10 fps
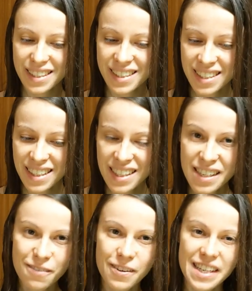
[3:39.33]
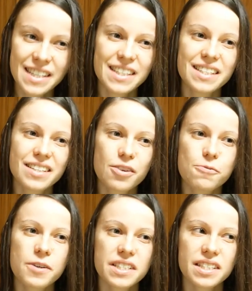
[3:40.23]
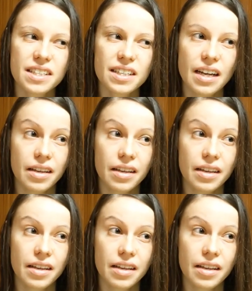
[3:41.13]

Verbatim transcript: And what I didn't know was, uh,